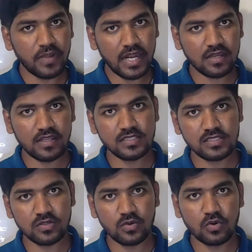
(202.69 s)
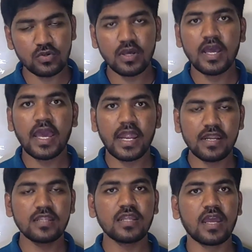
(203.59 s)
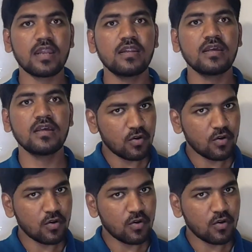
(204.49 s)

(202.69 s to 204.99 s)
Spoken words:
practice go hand in hand.